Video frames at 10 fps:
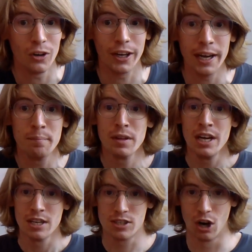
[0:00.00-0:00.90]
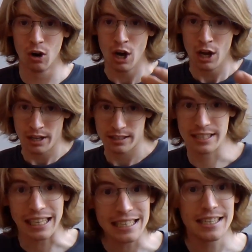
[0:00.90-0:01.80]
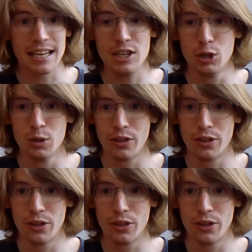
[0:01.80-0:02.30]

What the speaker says: okay? So to continue